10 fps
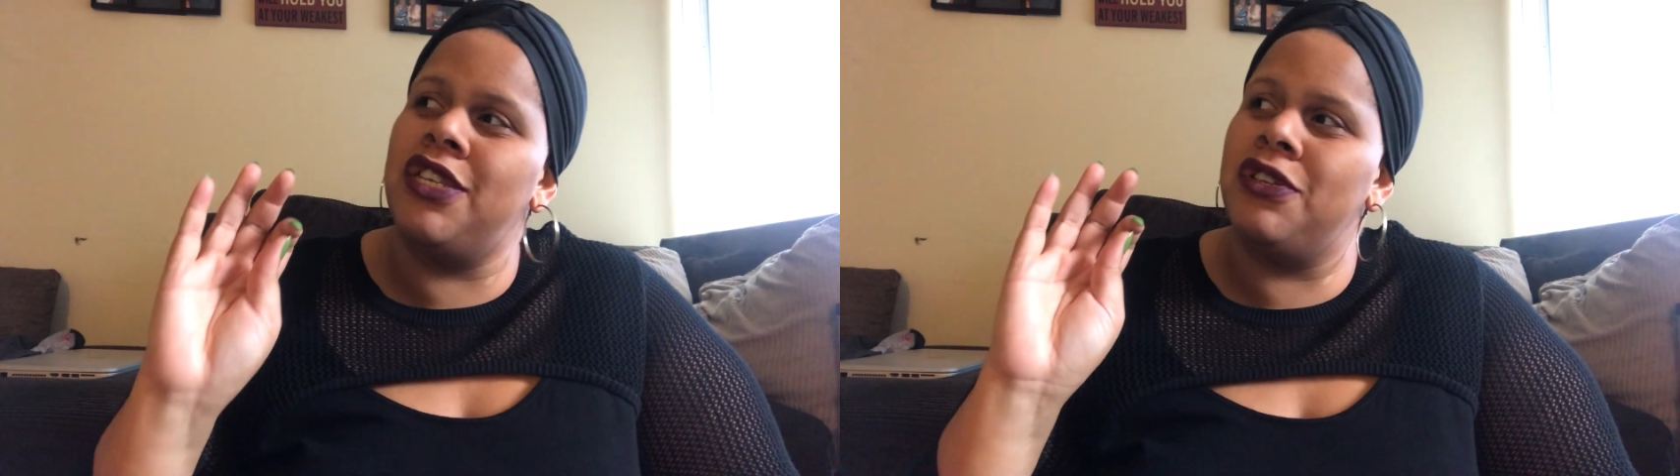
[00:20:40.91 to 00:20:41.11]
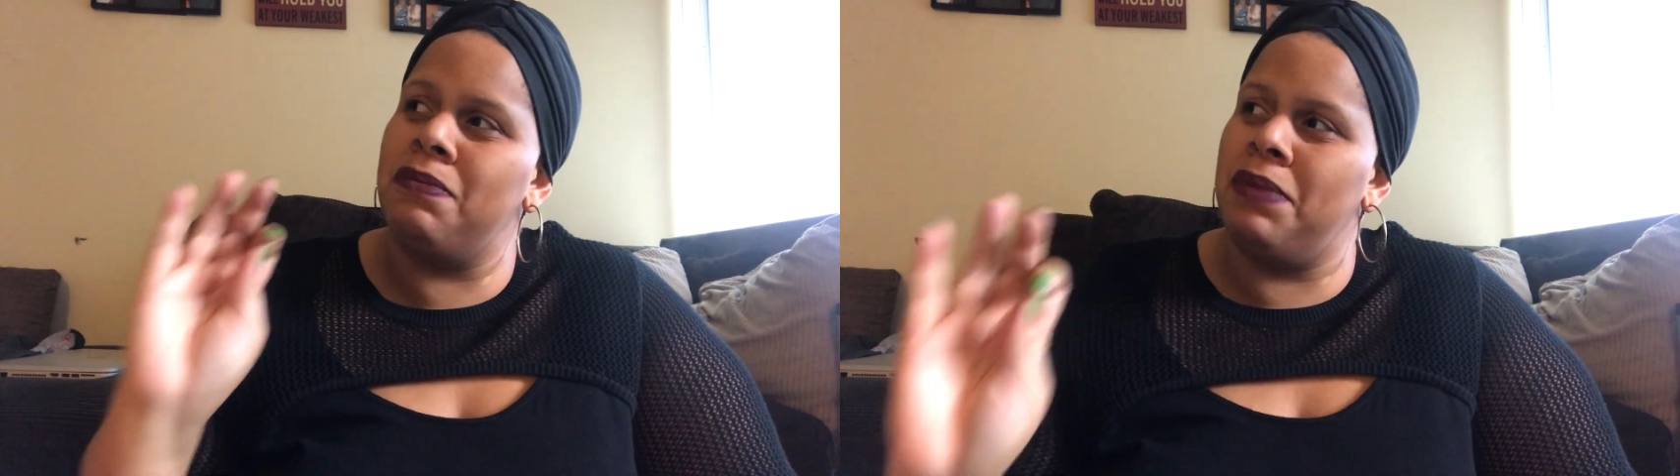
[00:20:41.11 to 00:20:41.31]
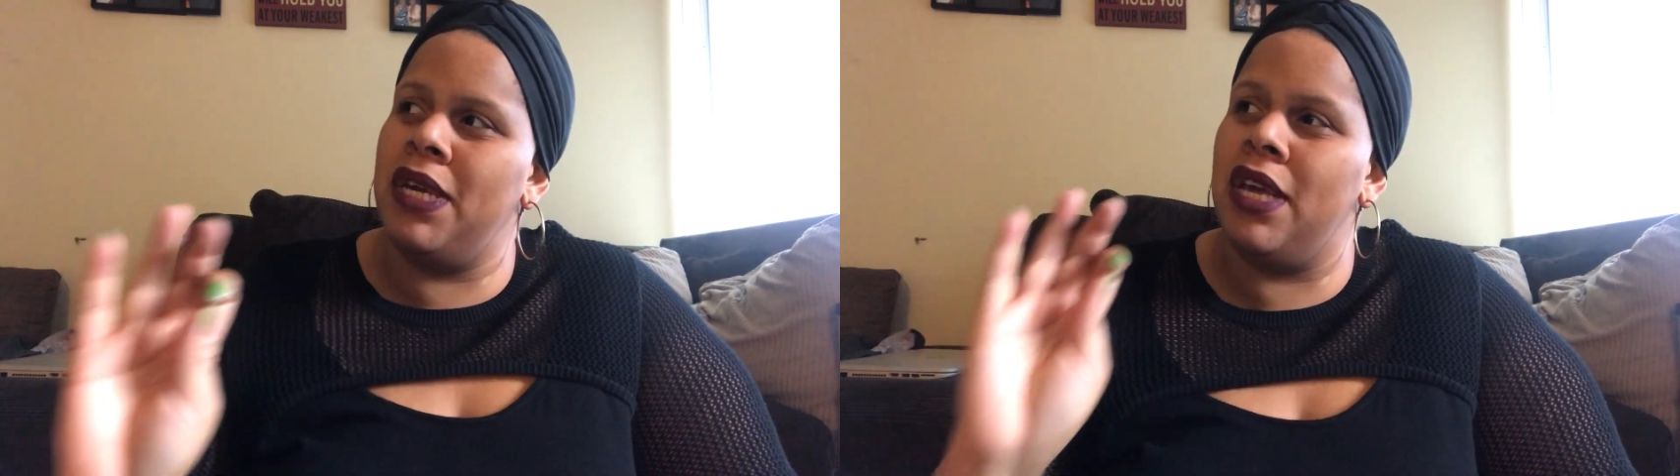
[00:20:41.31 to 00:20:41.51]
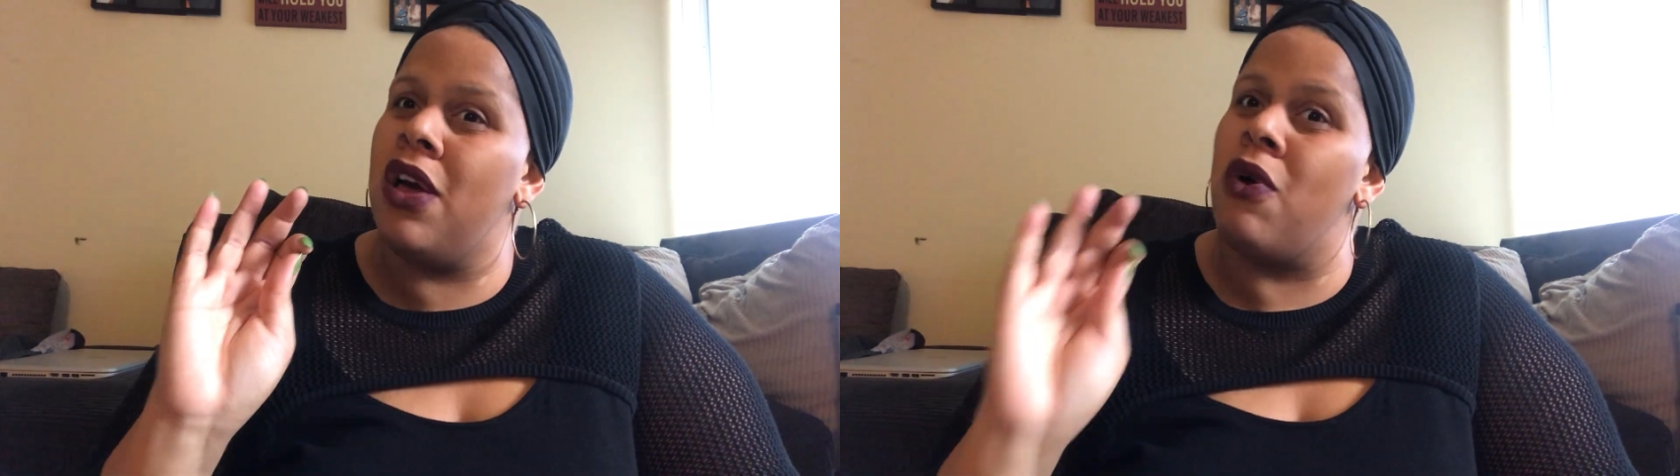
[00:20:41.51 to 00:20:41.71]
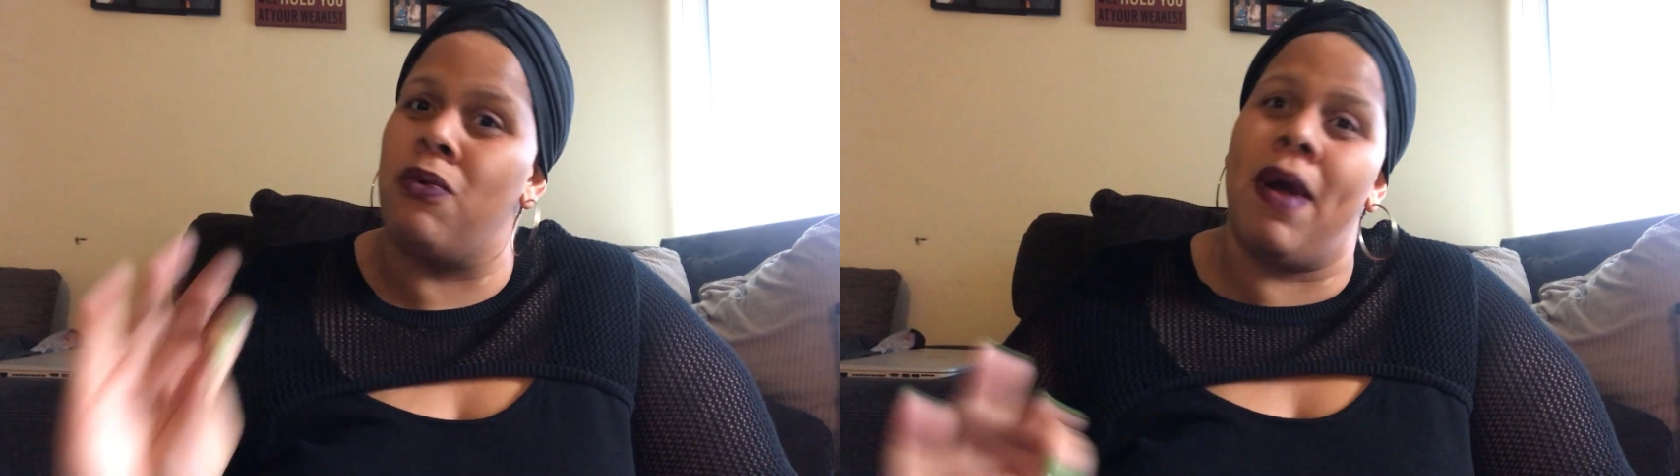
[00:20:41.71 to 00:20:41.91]
to be
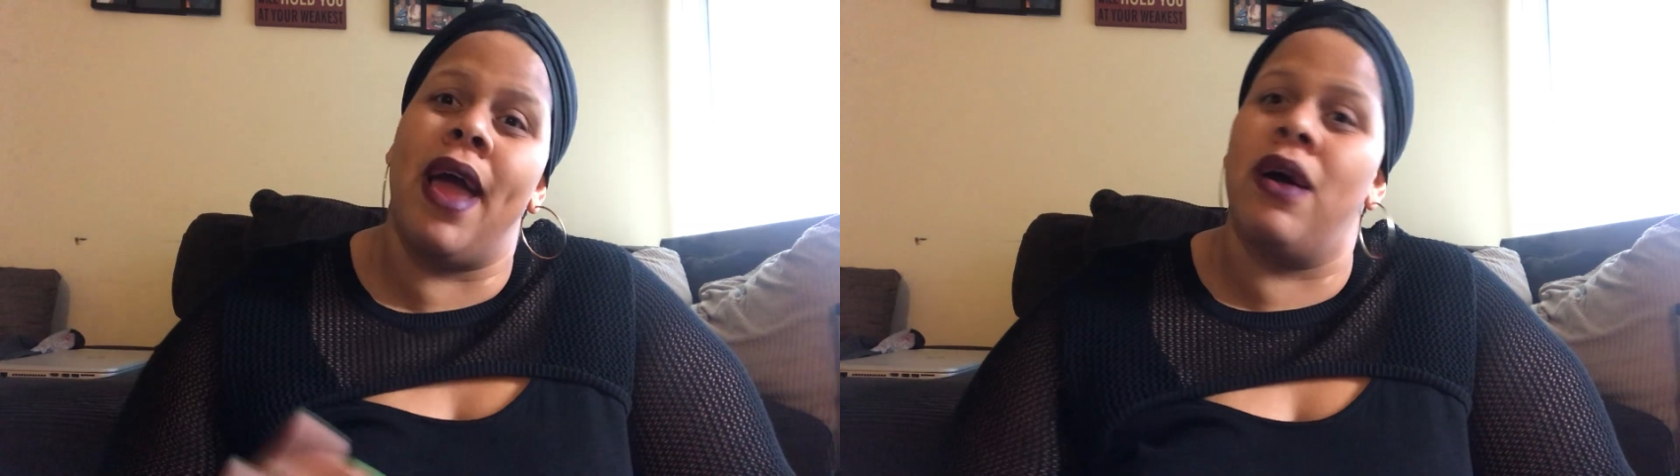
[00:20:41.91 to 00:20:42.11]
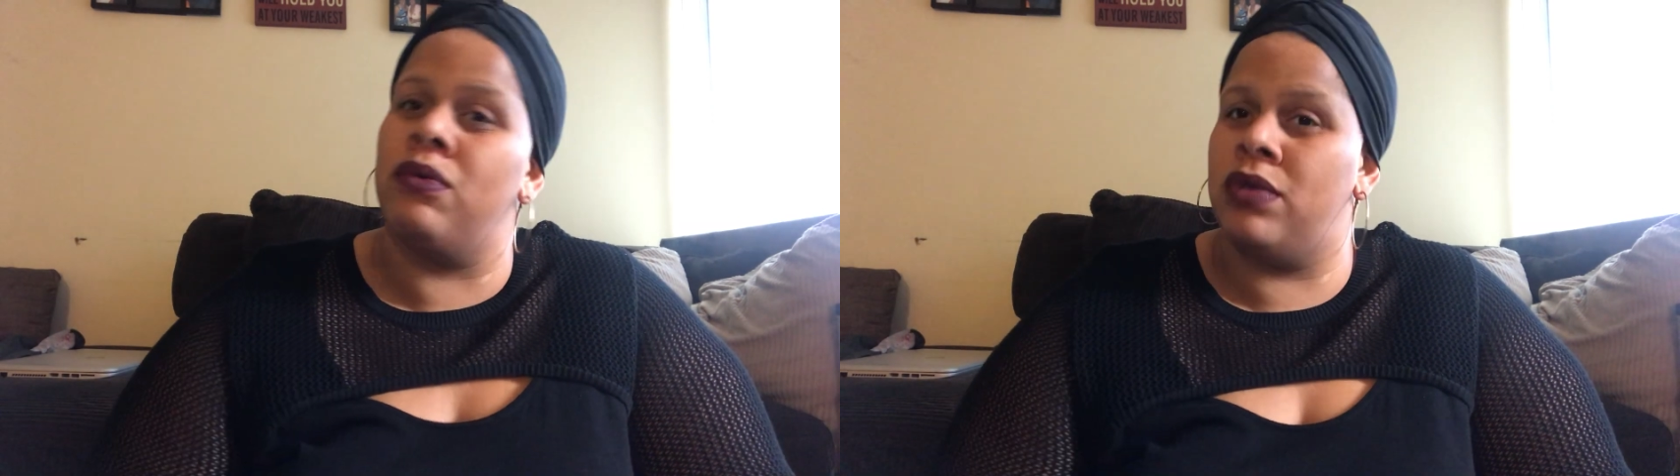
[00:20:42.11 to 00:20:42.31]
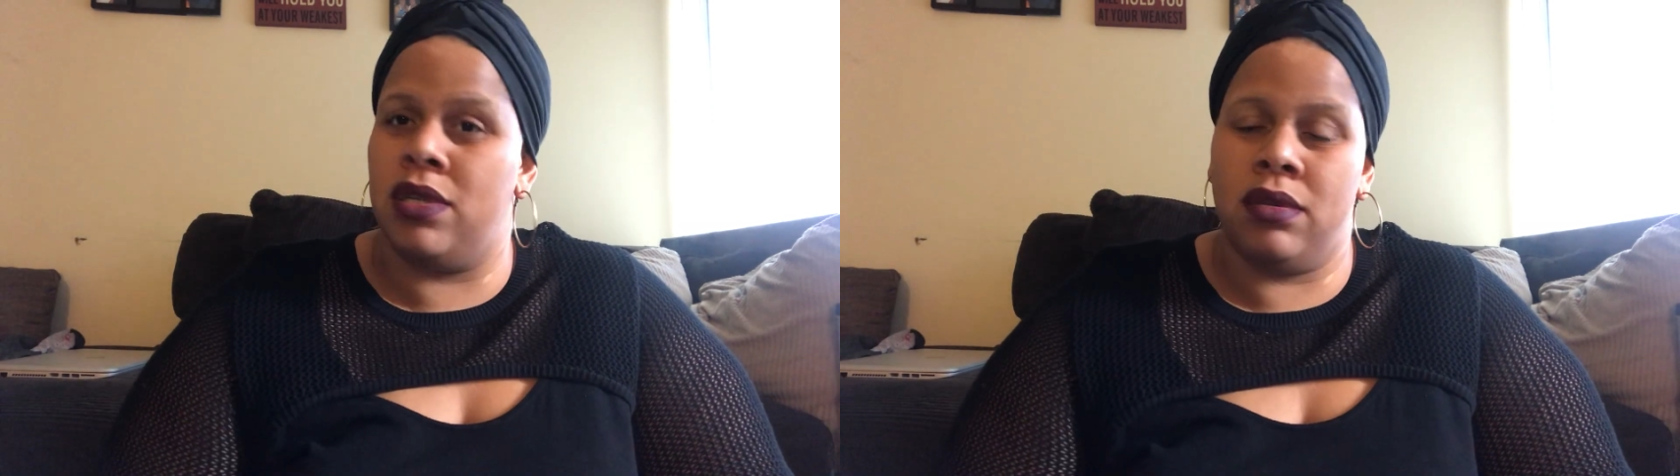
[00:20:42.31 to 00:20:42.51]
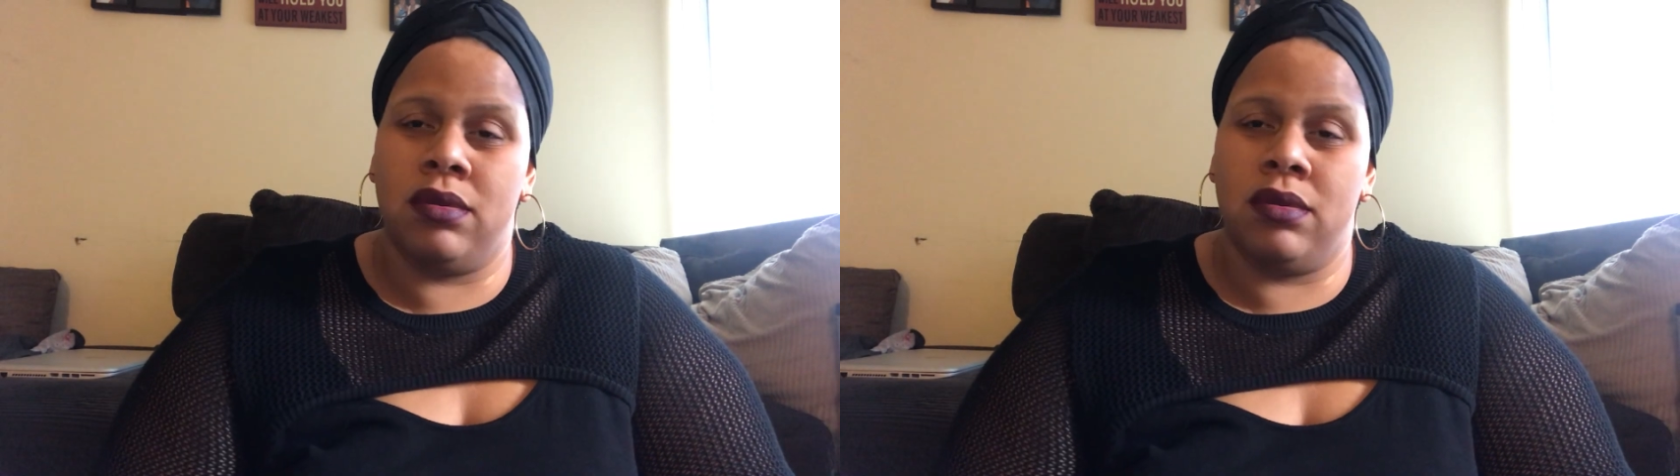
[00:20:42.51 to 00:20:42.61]
around.